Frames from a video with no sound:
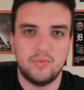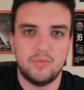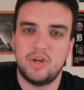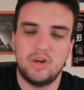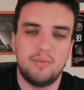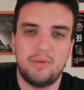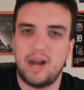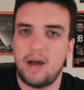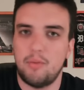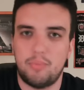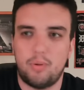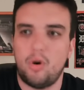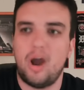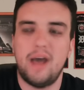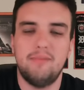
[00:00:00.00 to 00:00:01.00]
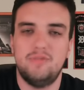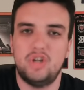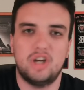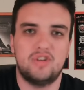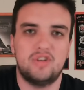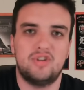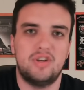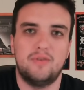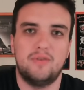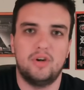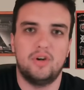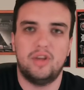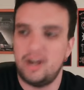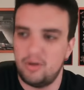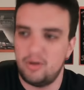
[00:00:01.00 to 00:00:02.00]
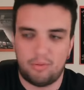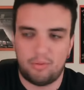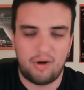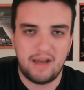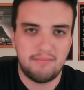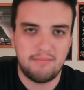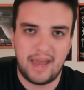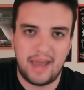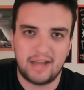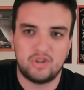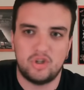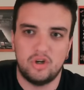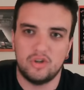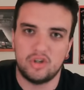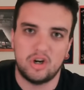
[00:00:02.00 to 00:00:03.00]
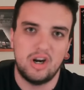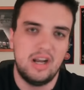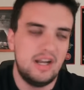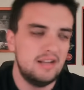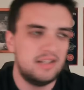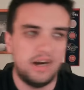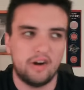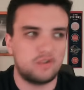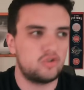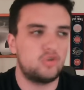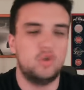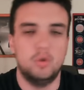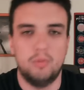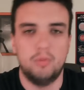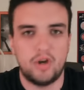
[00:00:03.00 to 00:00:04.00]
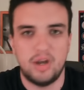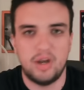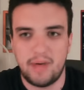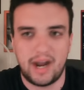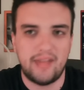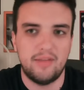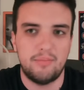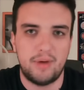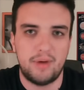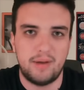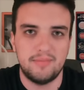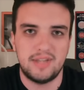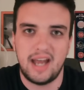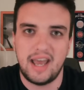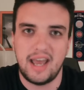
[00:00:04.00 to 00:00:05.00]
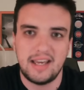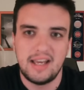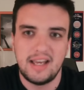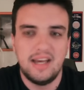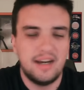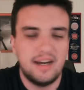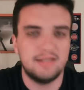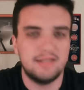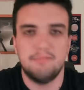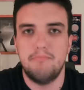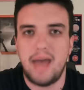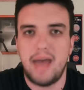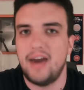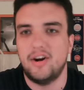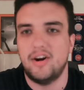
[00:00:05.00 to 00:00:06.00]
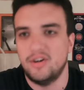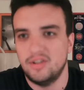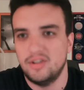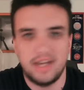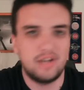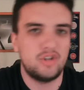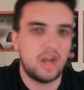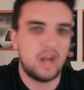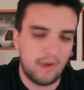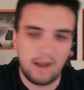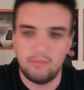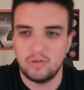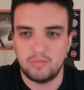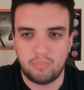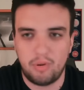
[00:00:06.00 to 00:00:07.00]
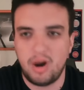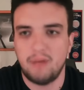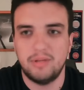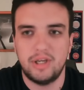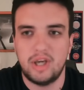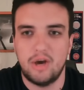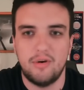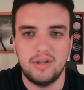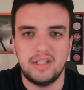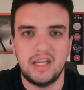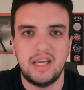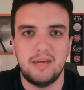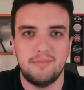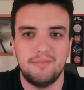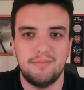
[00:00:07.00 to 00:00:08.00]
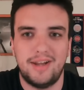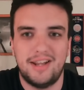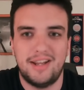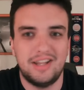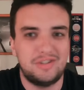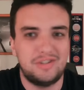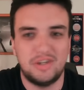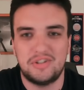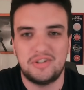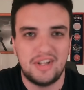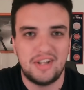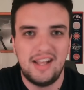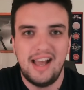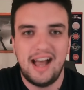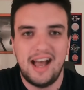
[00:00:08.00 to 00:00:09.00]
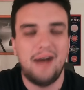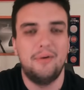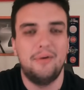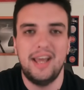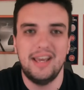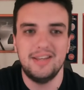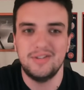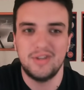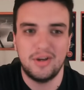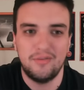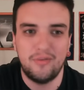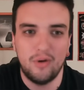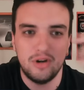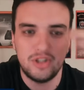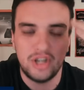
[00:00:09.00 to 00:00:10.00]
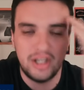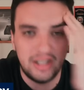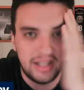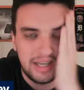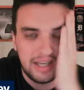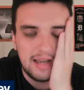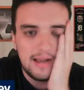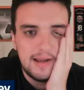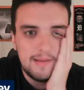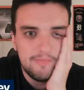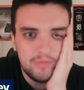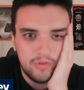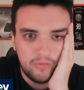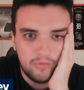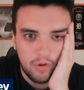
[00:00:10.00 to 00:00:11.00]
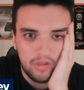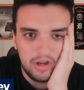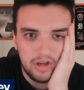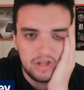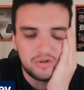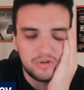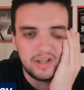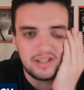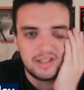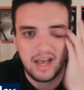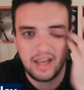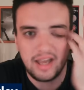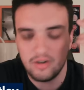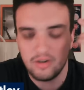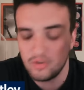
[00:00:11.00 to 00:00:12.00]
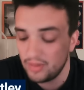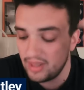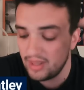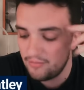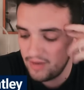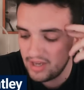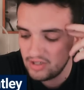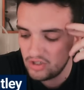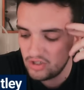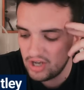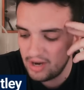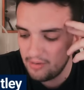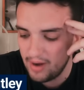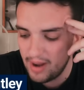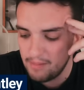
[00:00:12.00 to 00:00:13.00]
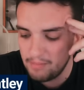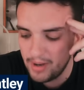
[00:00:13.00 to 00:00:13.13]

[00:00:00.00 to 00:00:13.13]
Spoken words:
We could have put out prime Justin Verlander, prime Max Scherzer. Tarek Skubal could have been on the bump today. Doesn't matter. Like, J-Ram was probably going deep. That's just how it is, unfortunately, for the Detroit Tigers when they face J-Ram.